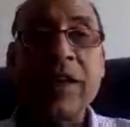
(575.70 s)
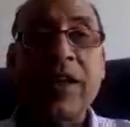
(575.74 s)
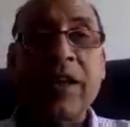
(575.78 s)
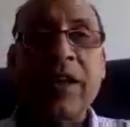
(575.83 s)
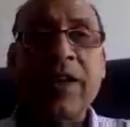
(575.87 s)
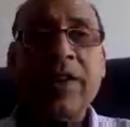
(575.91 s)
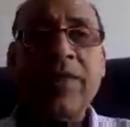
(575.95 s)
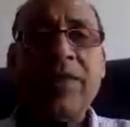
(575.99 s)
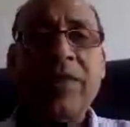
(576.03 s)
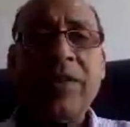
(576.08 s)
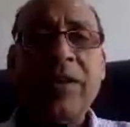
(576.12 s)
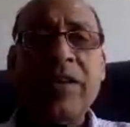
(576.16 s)

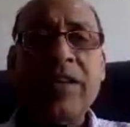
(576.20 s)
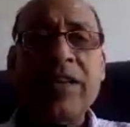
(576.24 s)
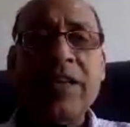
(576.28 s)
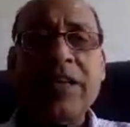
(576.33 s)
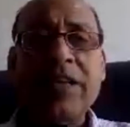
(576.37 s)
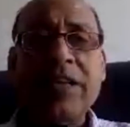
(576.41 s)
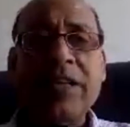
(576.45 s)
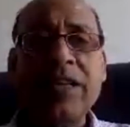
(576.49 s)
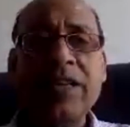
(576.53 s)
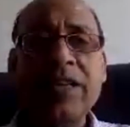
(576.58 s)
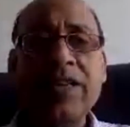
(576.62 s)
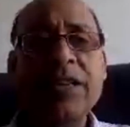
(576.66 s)
If it
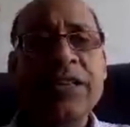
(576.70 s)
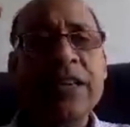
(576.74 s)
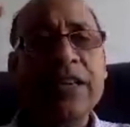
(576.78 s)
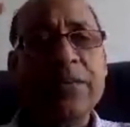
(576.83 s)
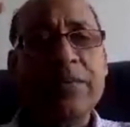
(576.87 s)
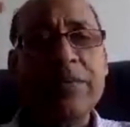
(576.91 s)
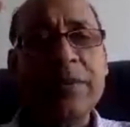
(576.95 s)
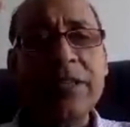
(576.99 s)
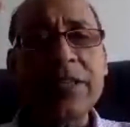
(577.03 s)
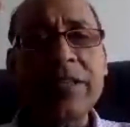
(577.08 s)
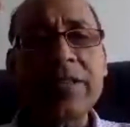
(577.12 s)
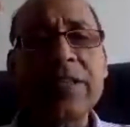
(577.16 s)
changes, it
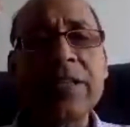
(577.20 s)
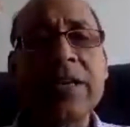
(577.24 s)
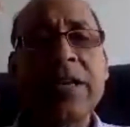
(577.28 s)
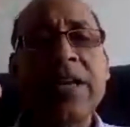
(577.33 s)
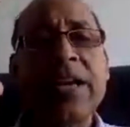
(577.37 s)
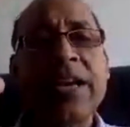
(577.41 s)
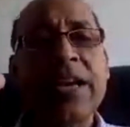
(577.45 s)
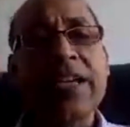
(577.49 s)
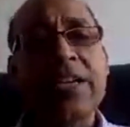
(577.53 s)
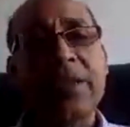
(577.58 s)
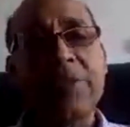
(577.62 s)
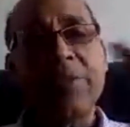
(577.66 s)
means
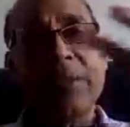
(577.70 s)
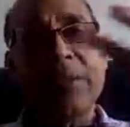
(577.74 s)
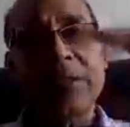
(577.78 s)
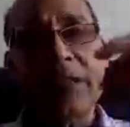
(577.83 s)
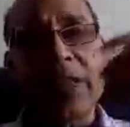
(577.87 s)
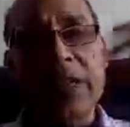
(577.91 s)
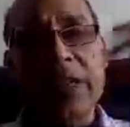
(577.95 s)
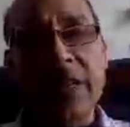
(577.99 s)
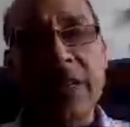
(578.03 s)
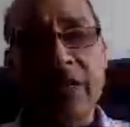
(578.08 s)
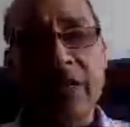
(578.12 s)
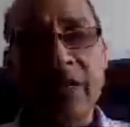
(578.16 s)
H plus
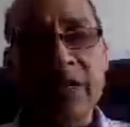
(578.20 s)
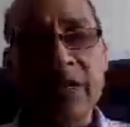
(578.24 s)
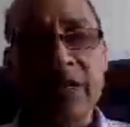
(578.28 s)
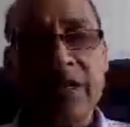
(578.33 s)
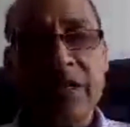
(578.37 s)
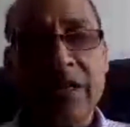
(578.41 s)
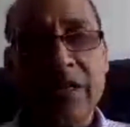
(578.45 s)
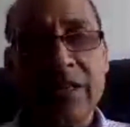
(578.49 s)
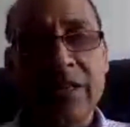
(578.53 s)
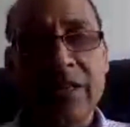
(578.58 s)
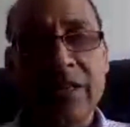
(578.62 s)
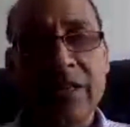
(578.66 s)
ion
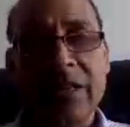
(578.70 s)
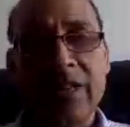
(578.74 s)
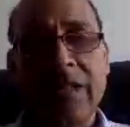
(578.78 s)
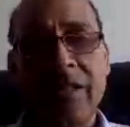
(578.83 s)
concentration is